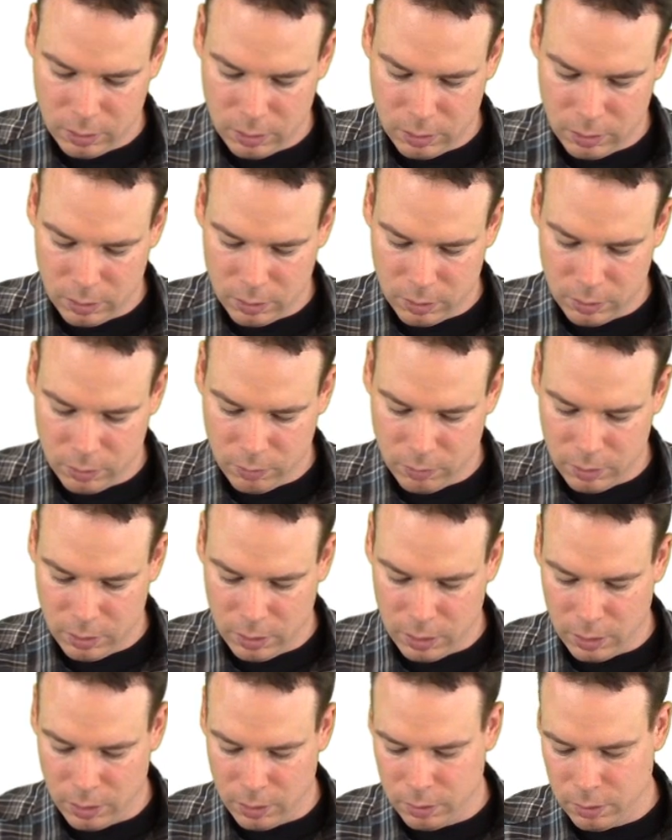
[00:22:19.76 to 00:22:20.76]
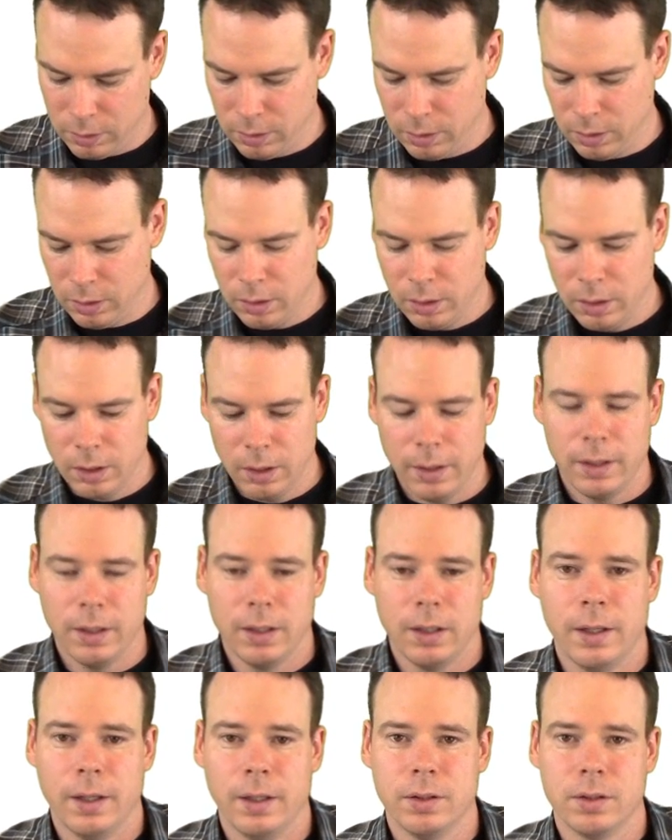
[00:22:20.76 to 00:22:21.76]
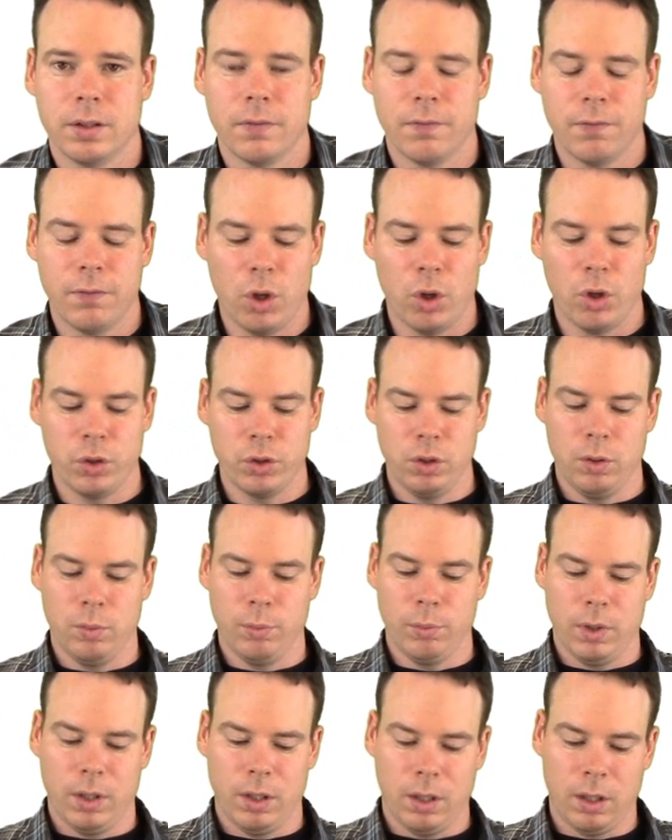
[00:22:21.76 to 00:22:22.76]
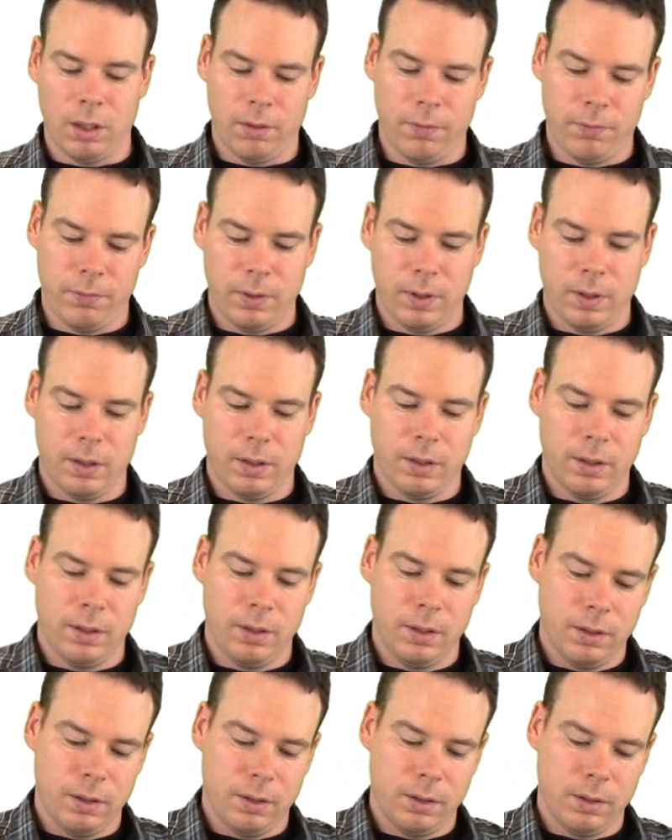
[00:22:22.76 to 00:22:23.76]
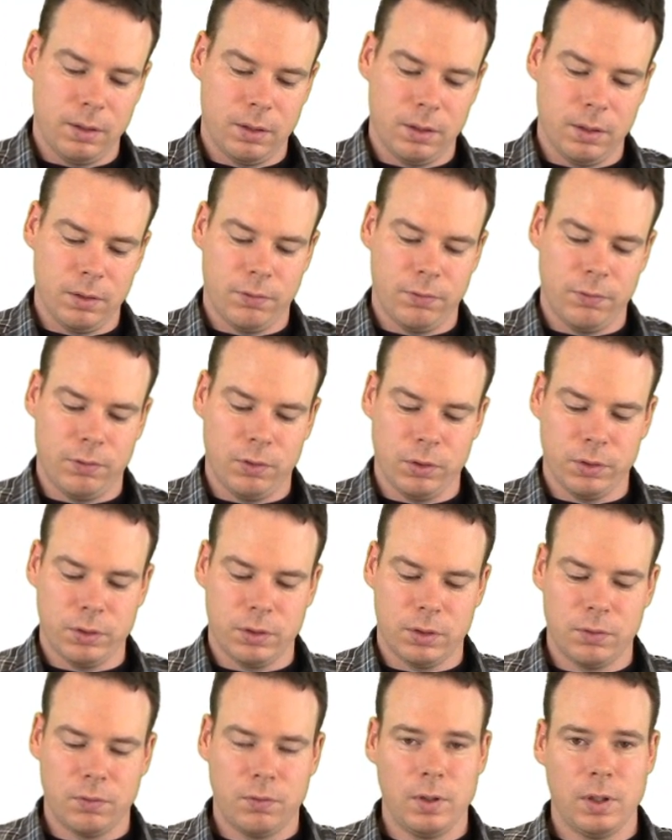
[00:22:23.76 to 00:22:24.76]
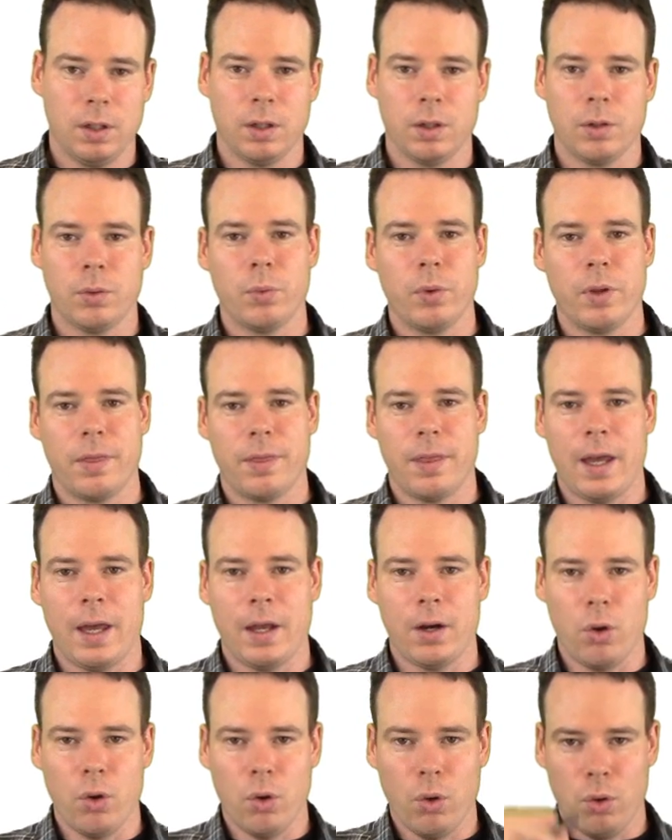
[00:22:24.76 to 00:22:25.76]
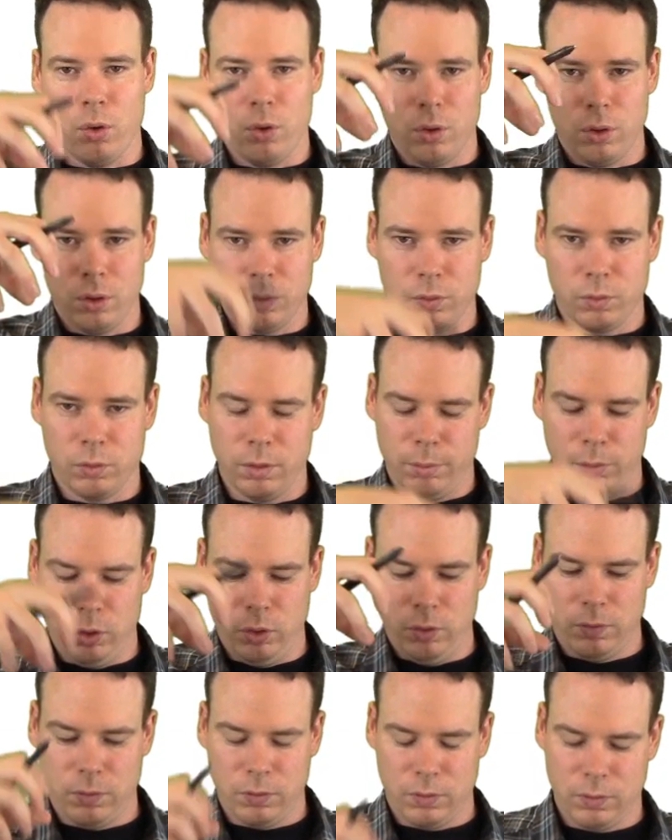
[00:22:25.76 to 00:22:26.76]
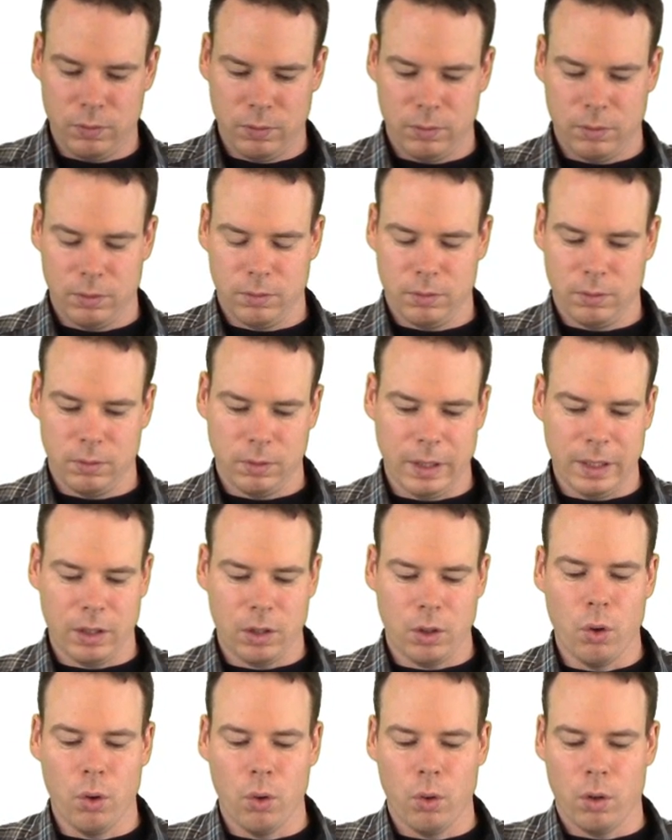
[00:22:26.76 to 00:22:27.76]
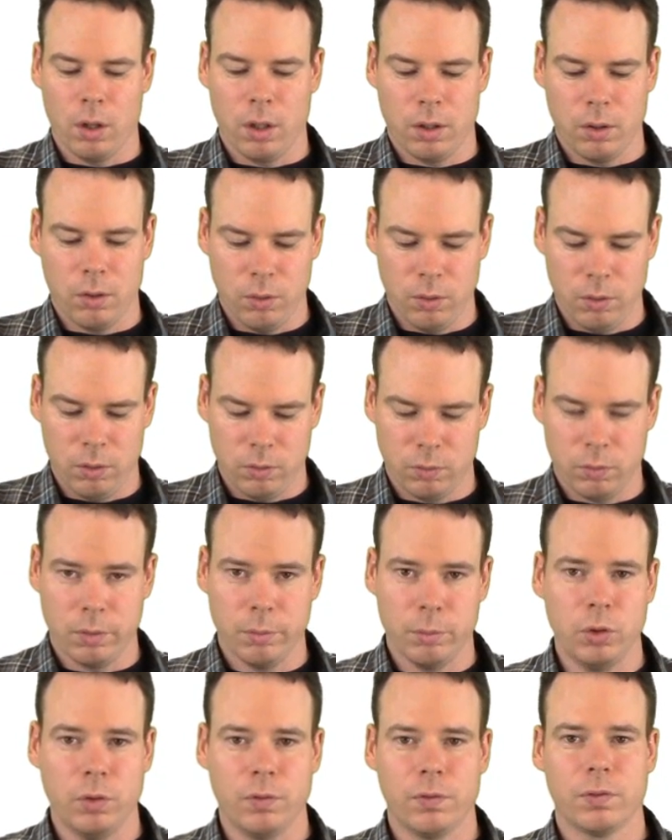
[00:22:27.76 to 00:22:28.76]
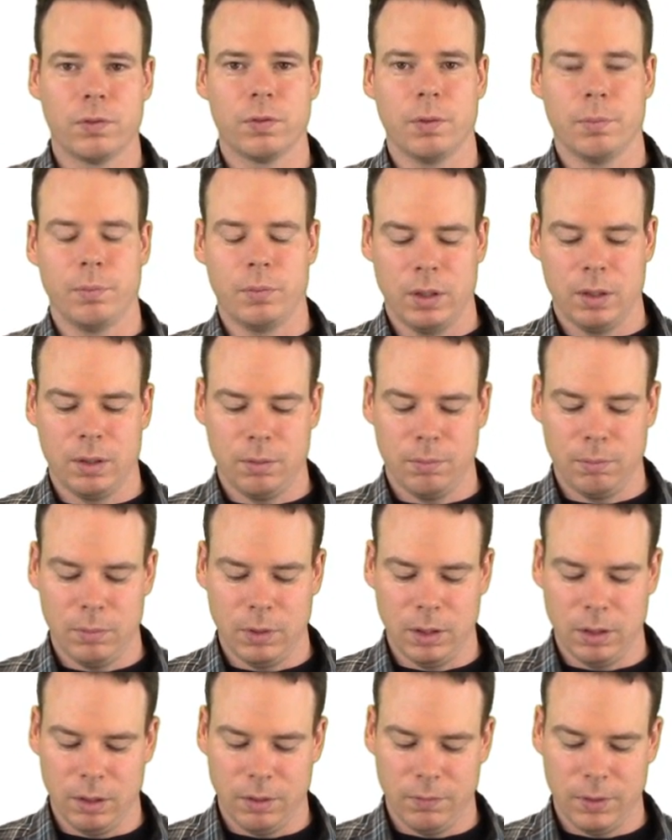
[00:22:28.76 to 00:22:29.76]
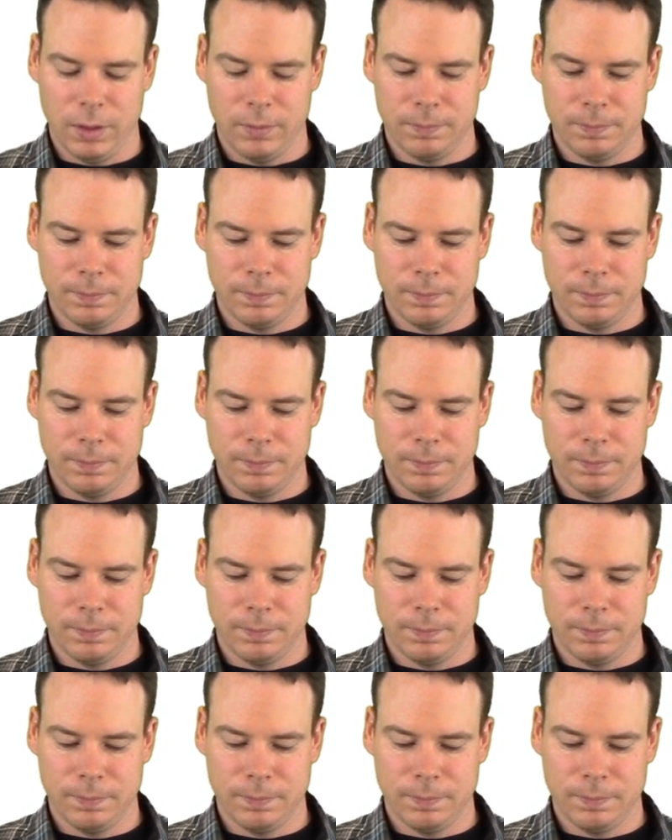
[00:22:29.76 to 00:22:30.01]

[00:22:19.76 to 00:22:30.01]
And so there is the volume of the full sphere with that hole removed, that core hole removed from the middle of it.